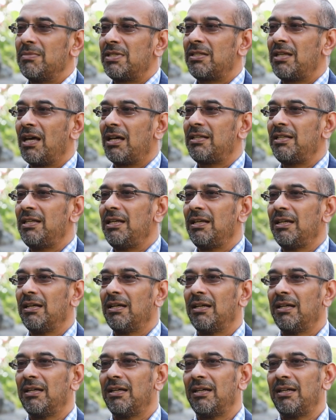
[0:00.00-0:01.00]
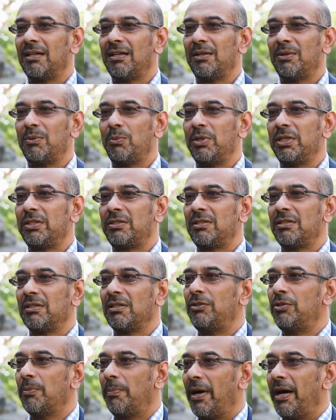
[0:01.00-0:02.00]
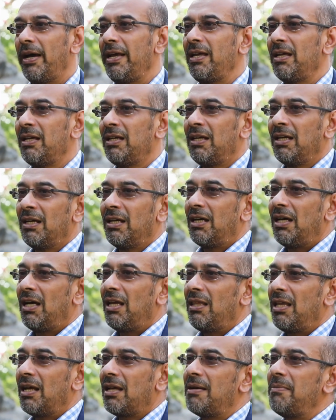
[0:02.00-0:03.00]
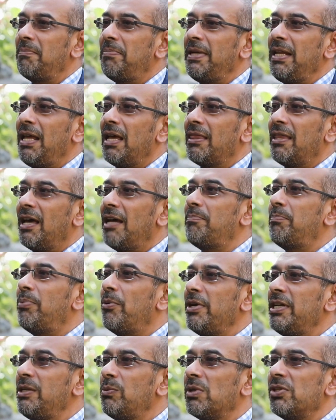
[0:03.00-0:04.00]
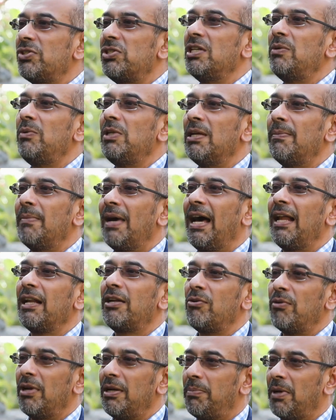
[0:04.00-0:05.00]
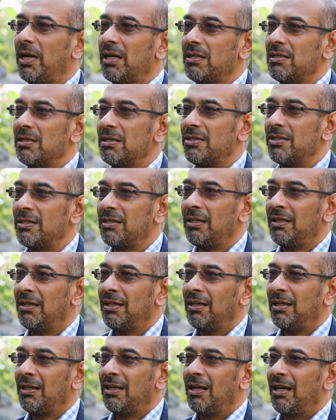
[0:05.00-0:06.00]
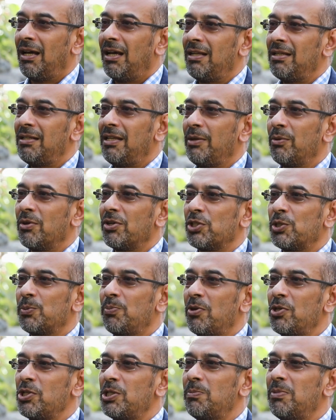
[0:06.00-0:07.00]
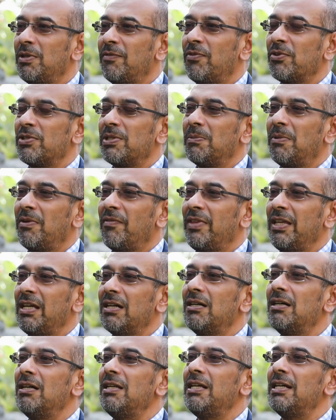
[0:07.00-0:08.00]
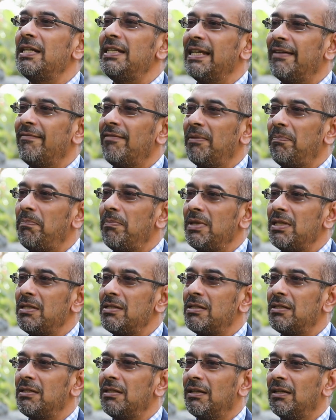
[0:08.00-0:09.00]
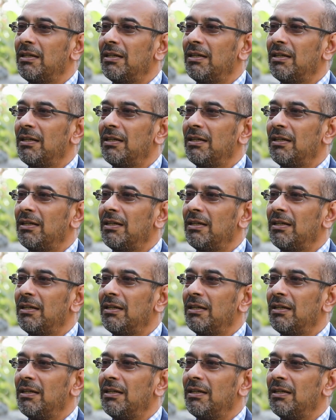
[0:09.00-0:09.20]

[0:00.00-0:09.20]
starting with Dubai. And the company at that point was Sir William Halcrow and Partners. And they were responsible for some of the earlier developments